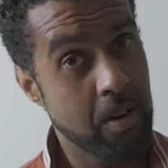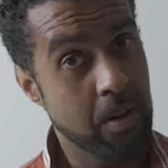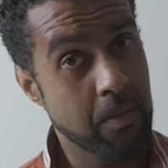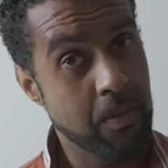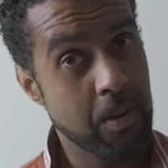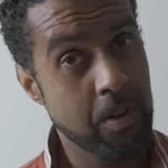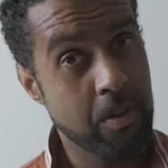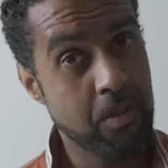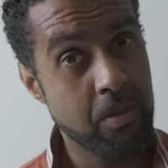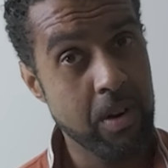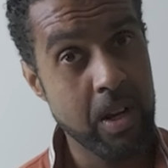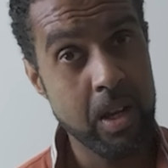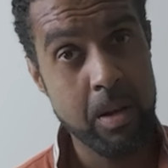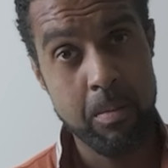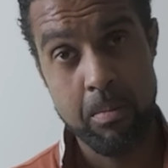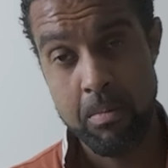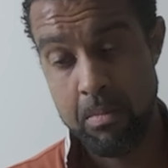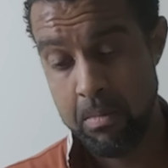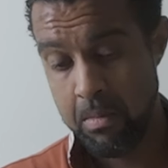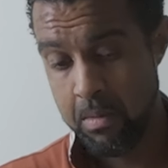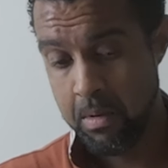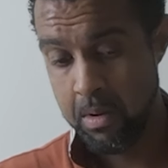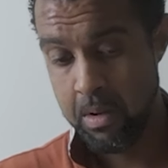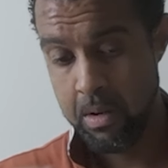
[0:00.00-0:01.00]
of your
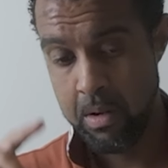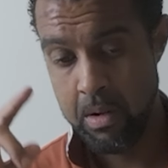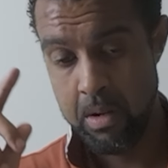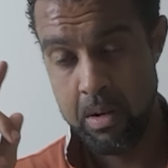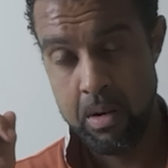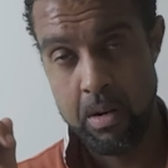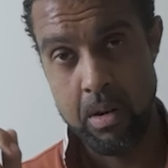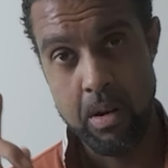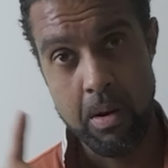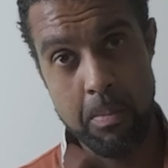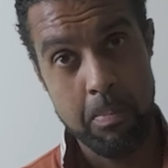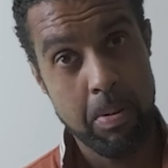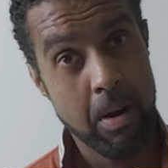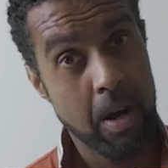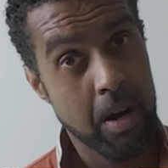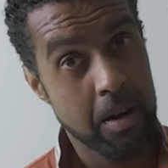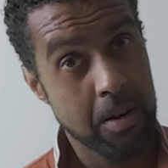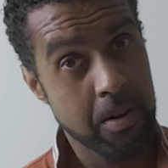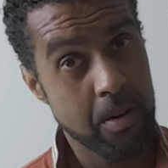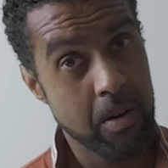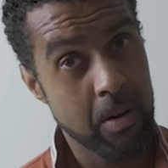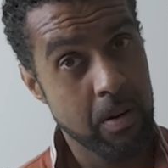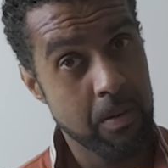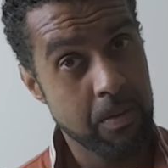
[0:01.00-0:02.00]
dream, the
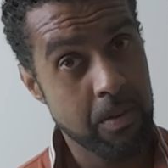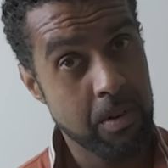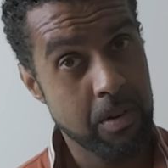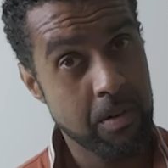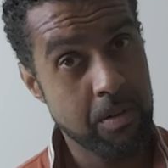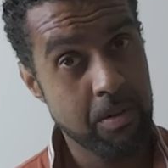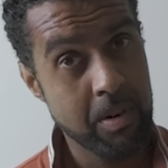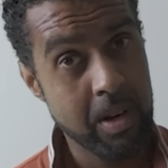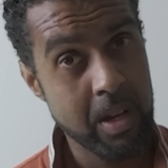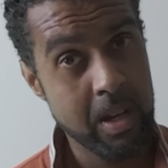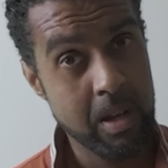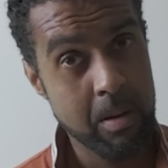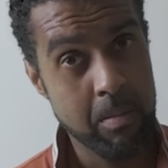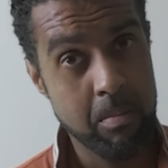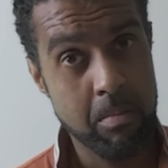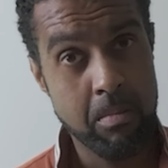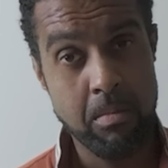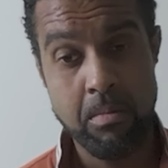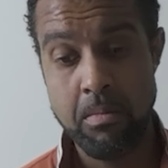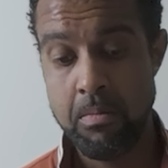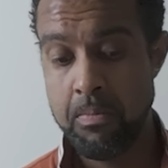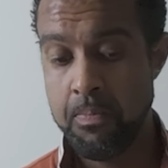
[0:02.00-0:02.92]
partner of your dream,